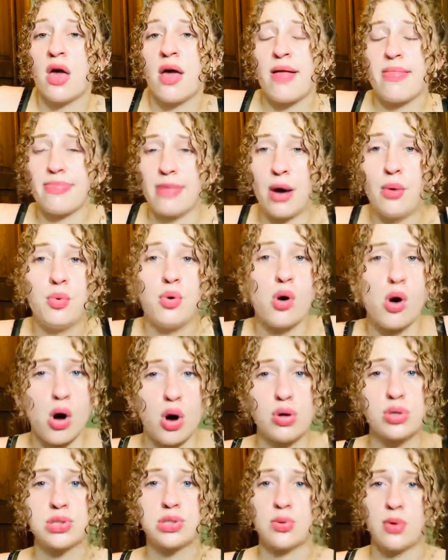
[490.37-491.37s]
That will
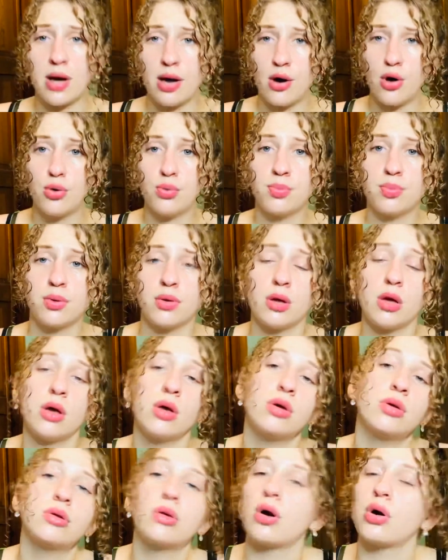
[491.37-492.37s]
also help,
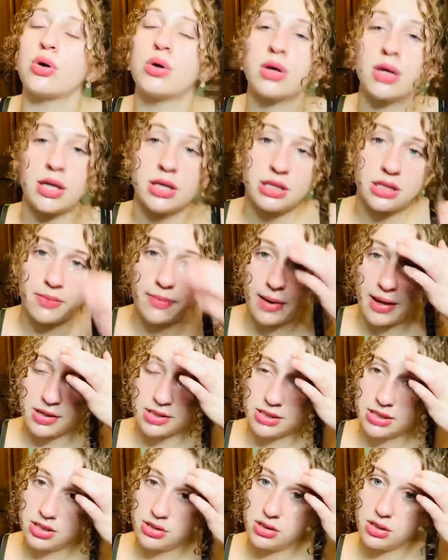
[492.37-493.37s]
you know, get the
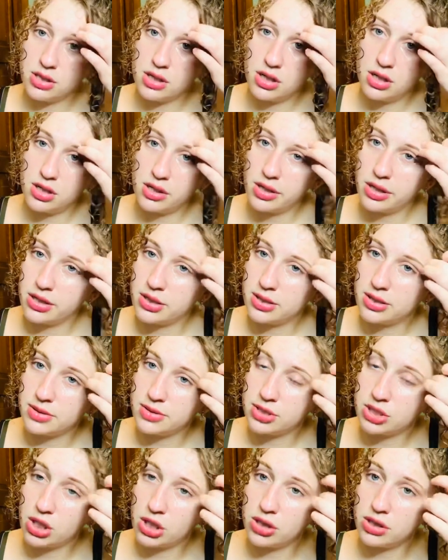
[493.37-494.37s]
bacteria and the
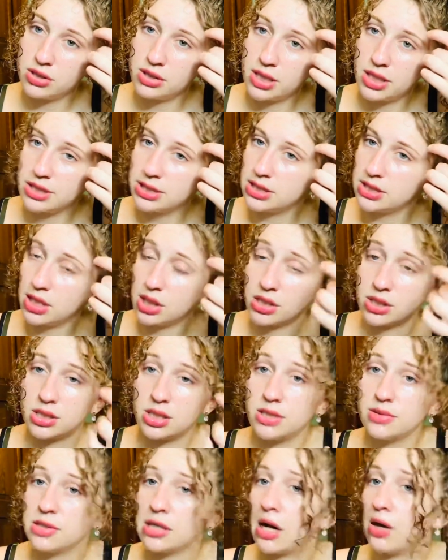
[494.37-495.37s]
dirt that's stuck deep
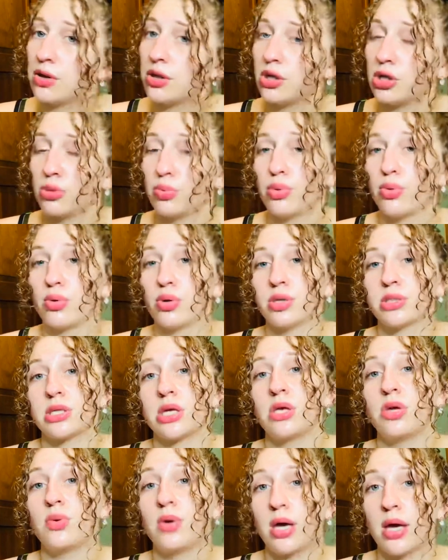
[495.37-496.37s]
down in your pores that
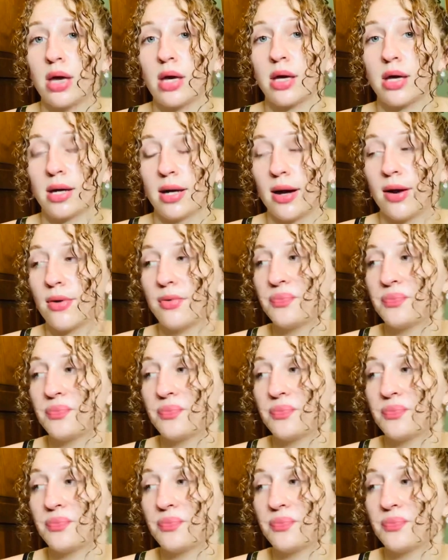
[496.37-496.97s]
you can't get out.